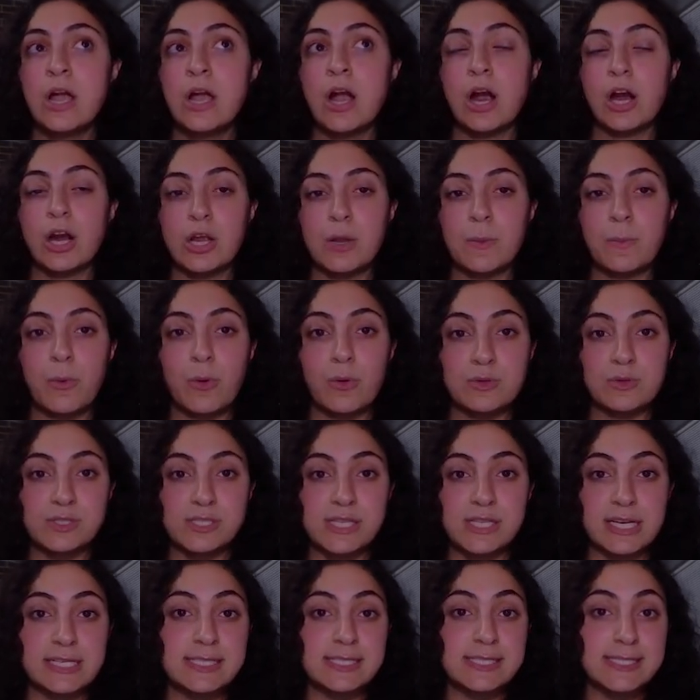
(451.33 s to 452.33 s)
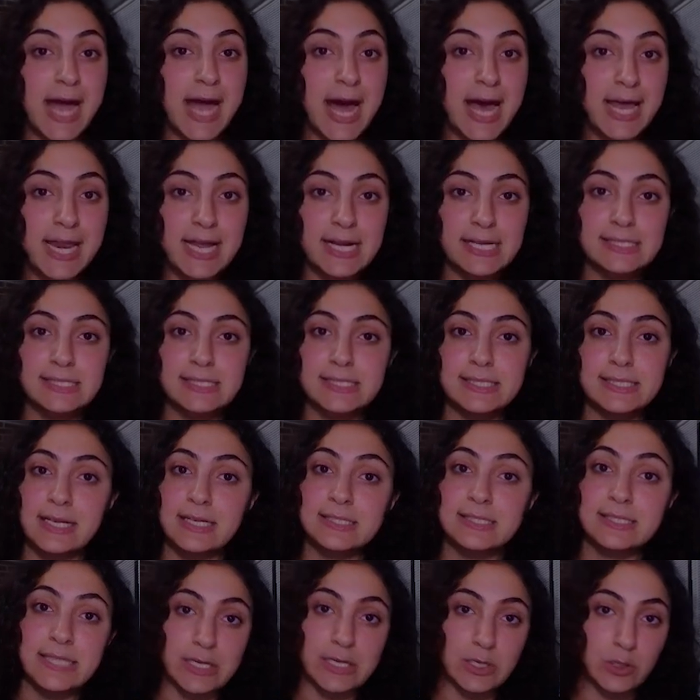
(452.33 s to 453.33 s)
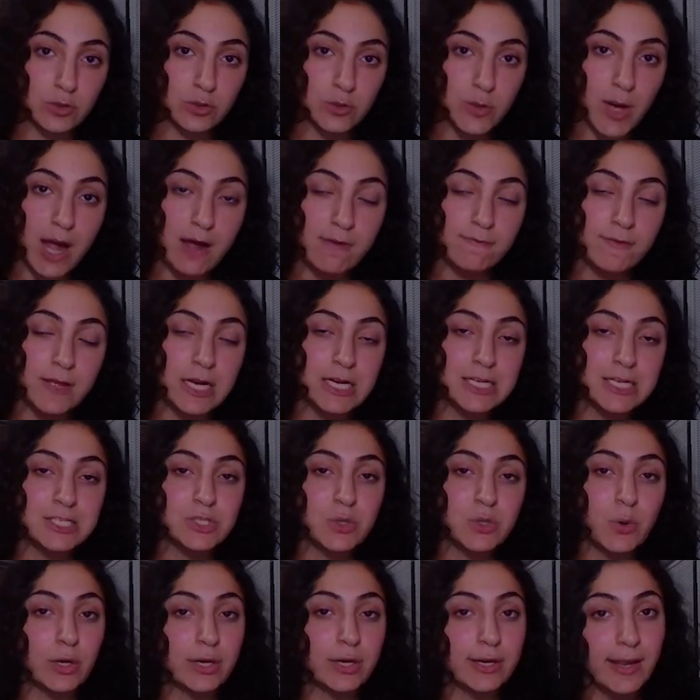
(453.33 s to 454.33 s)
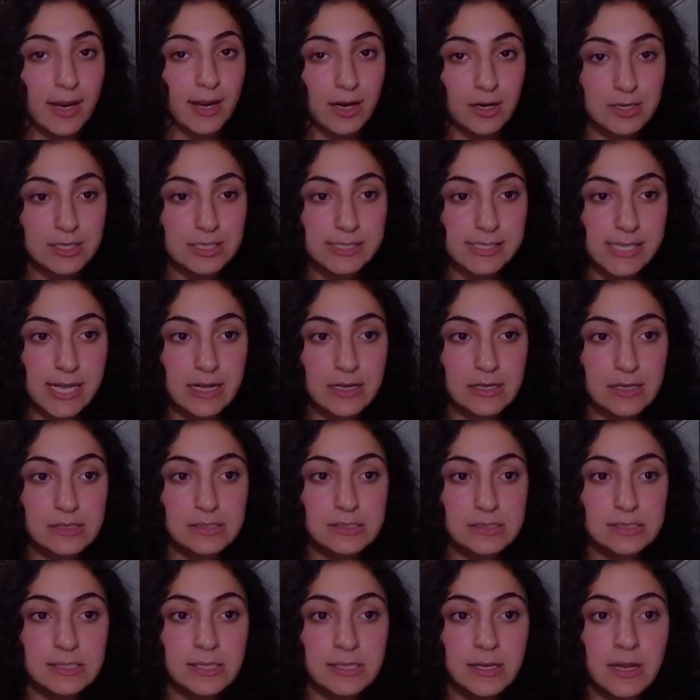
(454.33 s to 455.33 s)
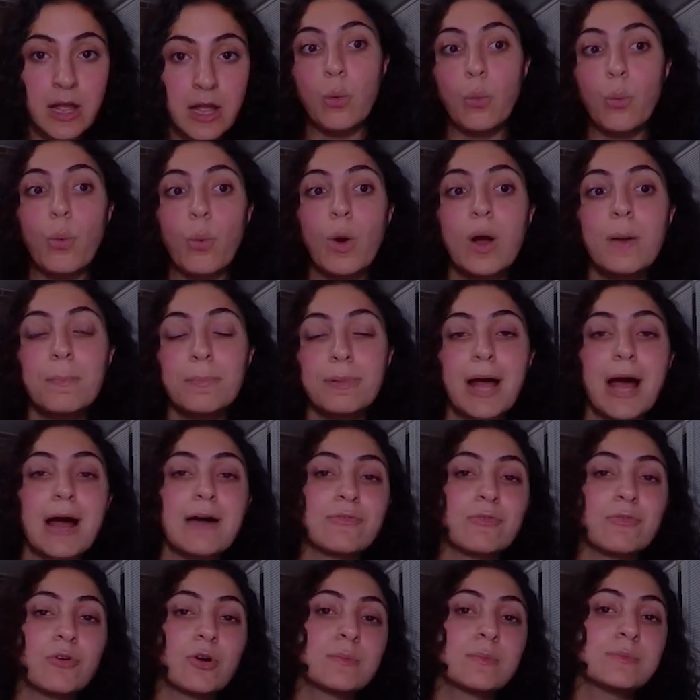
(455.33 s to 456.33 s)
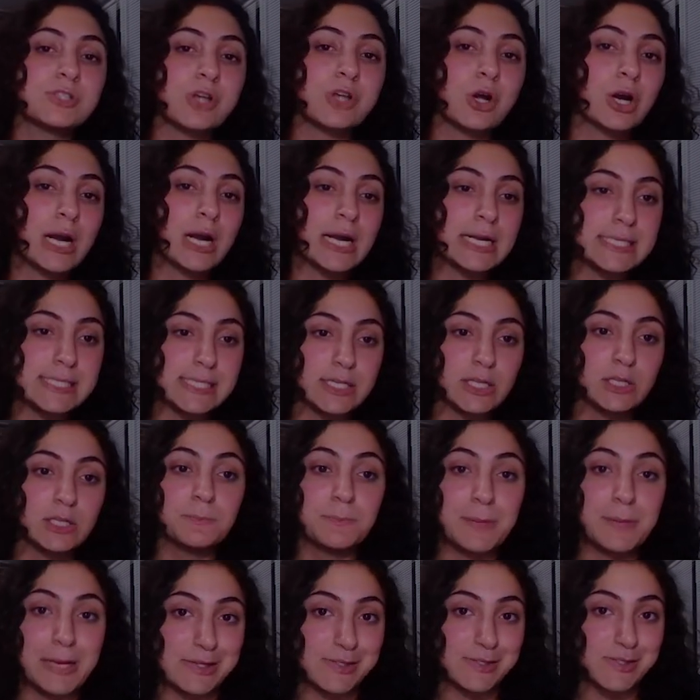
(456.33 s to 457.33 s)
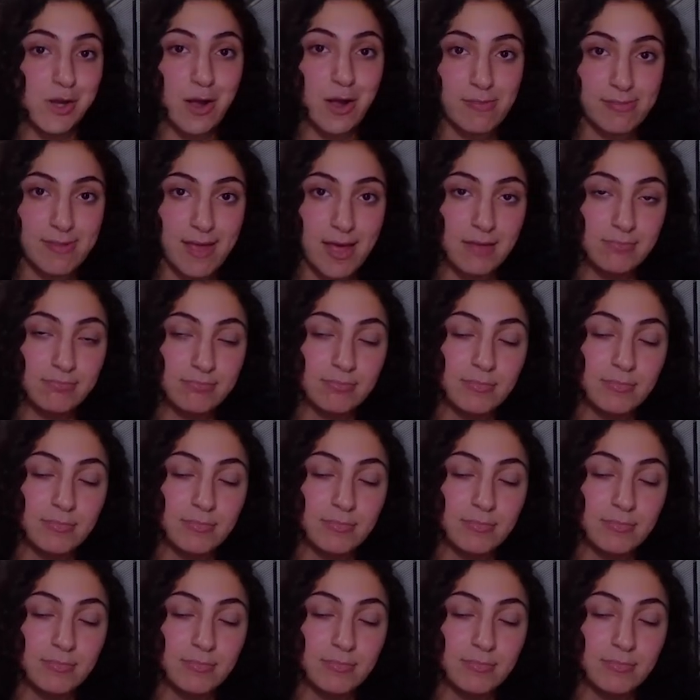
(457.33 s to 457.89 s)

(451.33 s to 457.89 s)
Are you posting statics like single graphics or carousels? What platforms are ideal based on that?